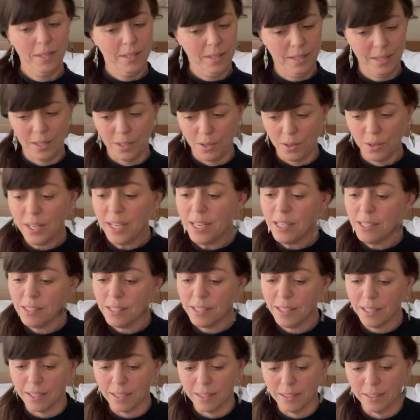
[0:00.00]
they're
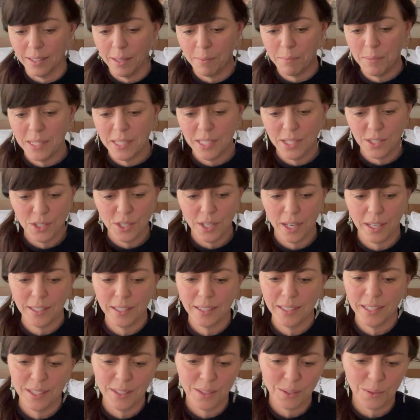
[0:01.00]
easy. Let me teach you how to
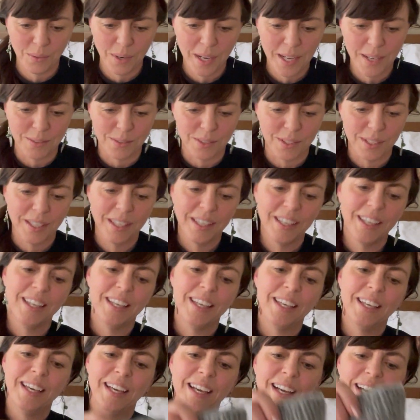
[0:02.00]
knit in the round.
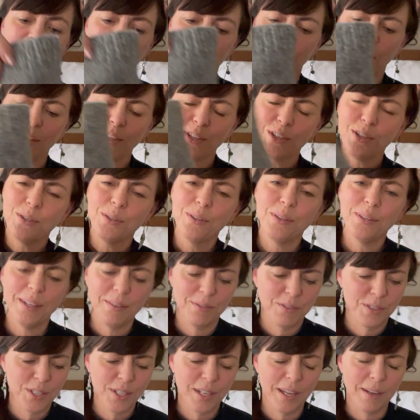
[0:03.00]
I'm not sure
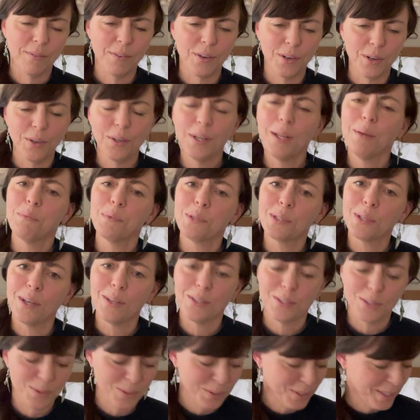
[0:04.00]
if her name was
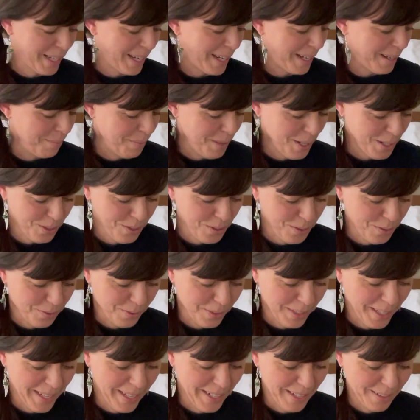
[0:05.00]
also Leanne. I'm not sure if
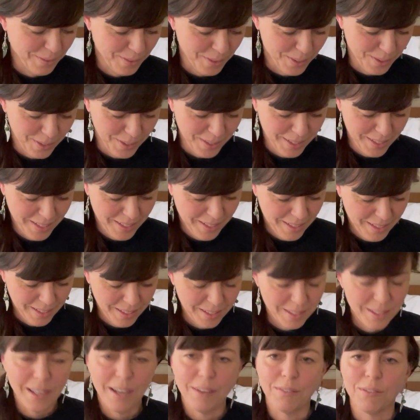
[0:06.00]
Leanne
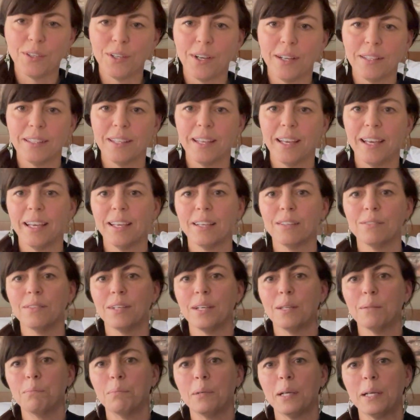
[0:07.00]
ever got the hang of
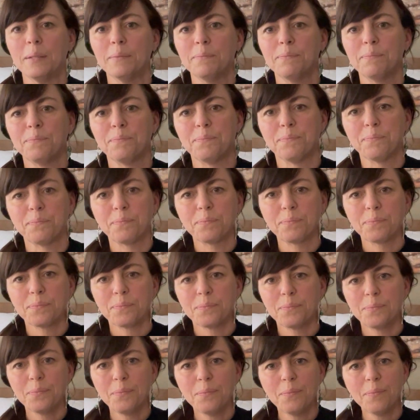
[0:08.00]
it, but
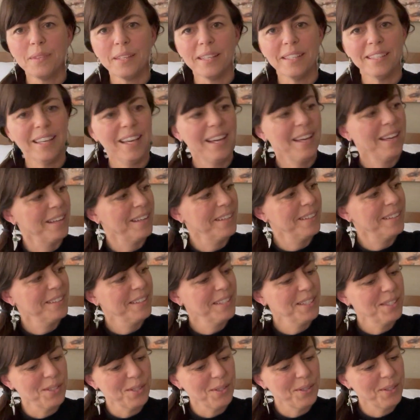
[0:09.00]
yeah,
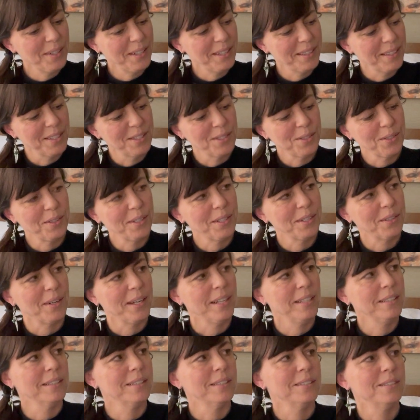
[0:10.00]
these are a
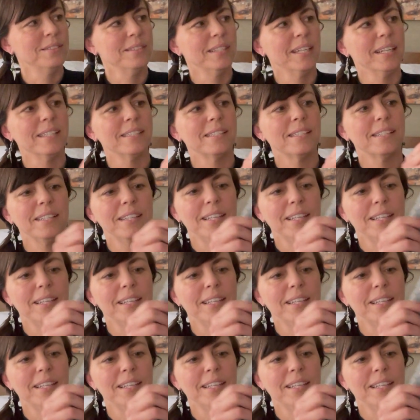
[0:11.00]
great little knit,